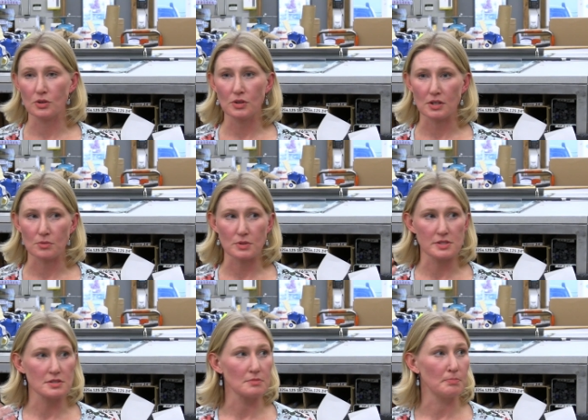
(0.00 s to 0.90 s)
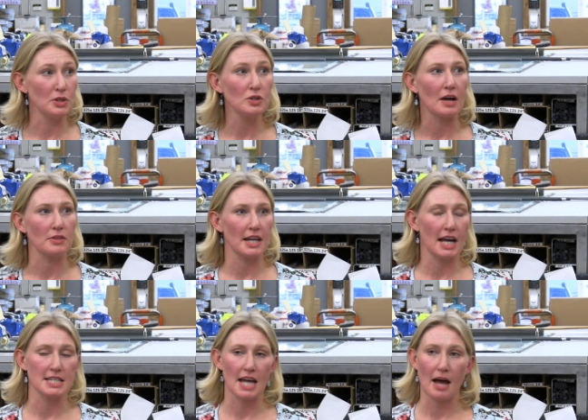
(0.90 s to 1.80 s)
There was build out that
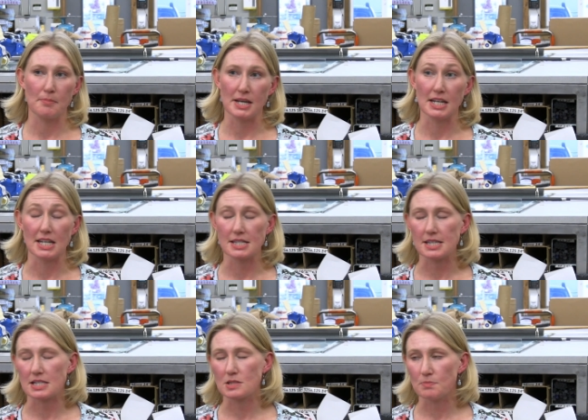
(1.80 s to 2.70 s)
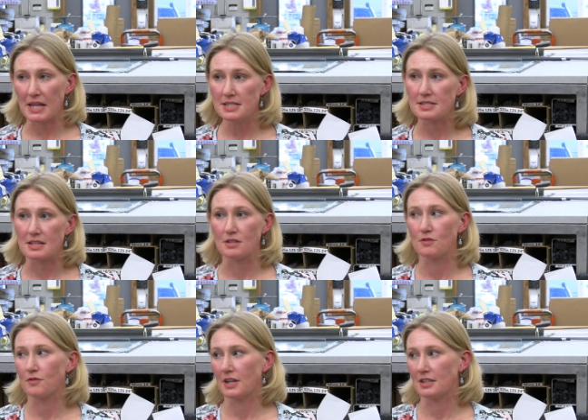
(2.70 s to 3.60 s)
had to happen, and it's expensive,
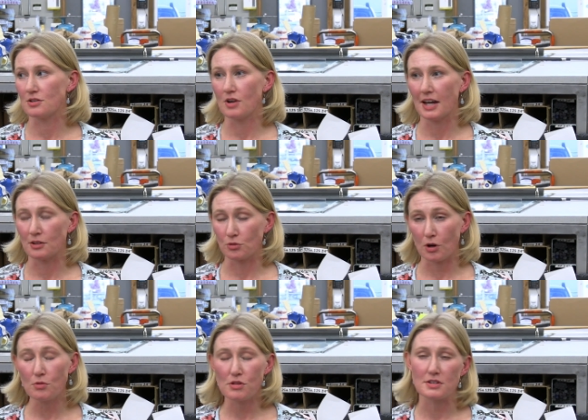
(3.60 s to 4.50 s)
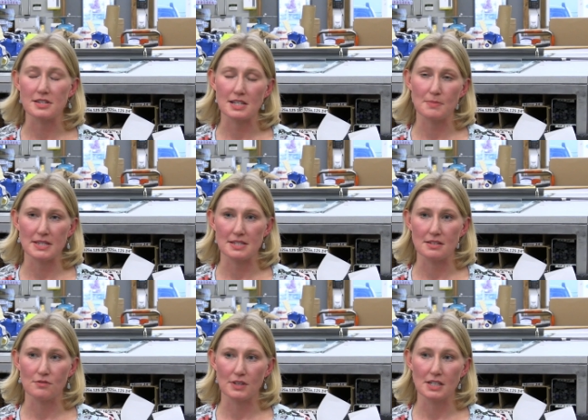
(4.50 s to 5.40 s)
and growth is
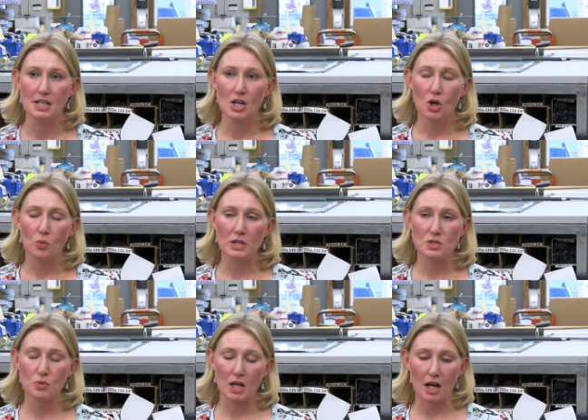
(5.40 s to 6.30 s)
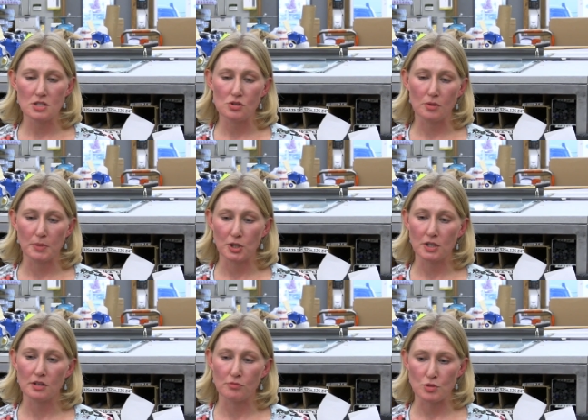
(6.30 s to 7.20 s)
expensive. And once we got to a
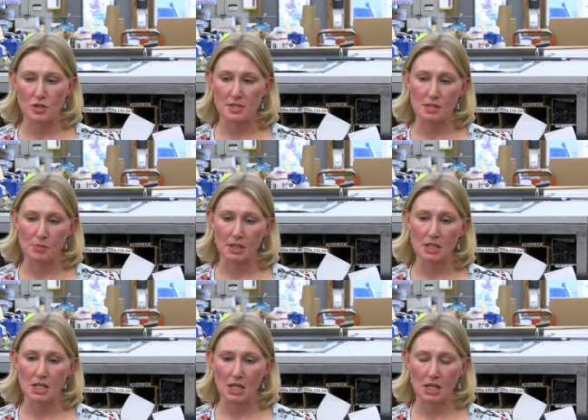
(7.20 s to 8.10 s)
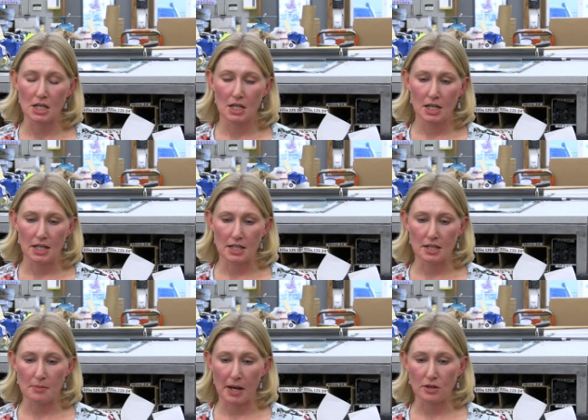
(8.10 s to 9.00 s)
period of more stability in
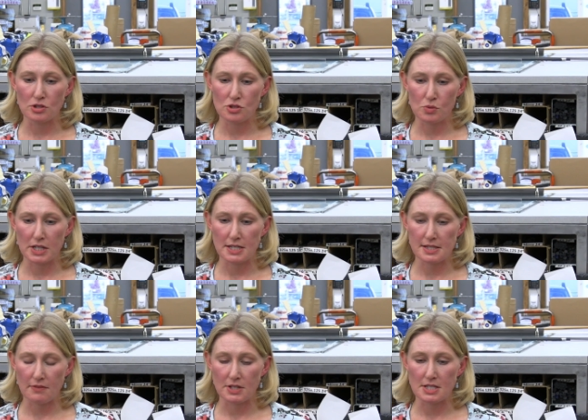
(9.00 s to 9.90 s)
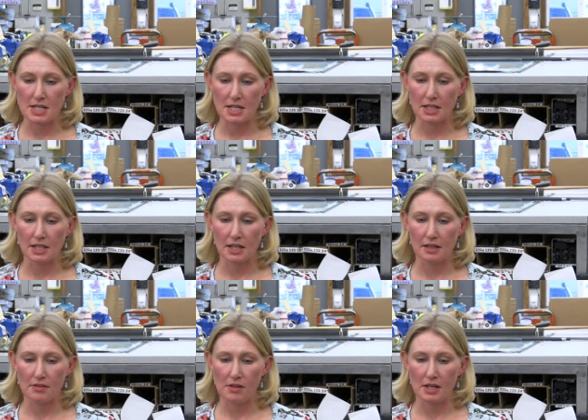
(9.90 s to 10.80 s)
about 2017,
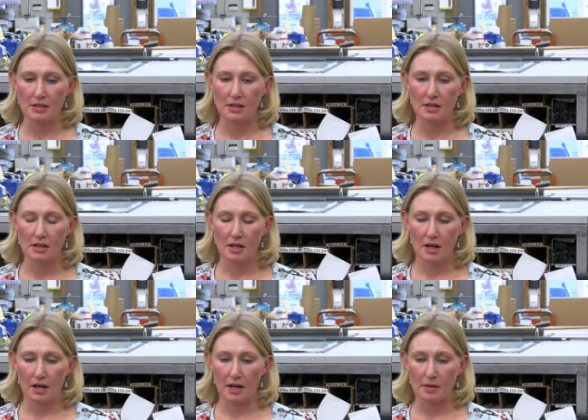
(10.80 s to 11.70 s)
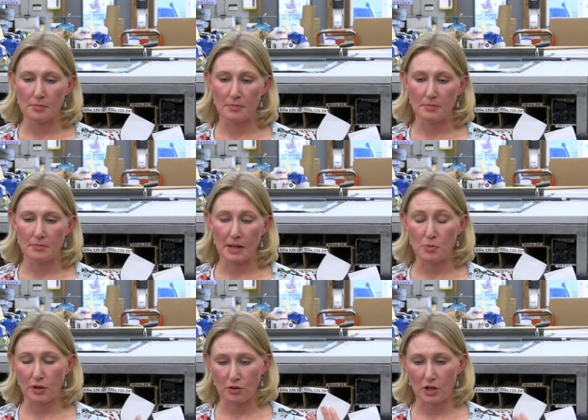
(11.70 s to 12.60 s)
then my
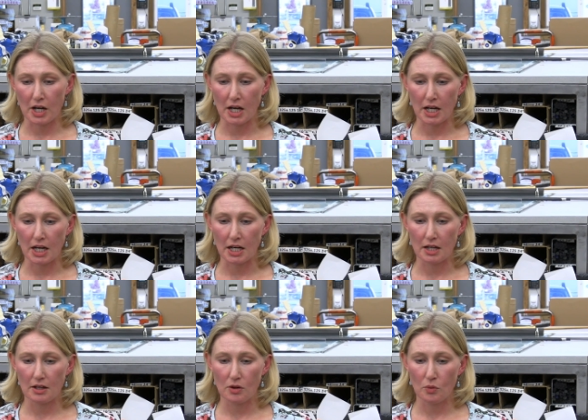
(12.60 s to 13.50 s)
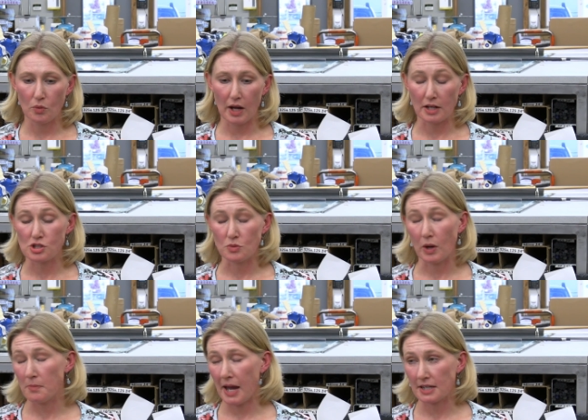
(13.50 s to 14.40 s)
brother and I actually
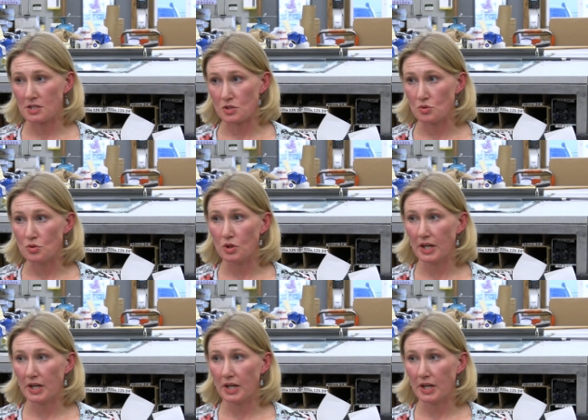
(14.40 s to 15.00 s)
went back to school.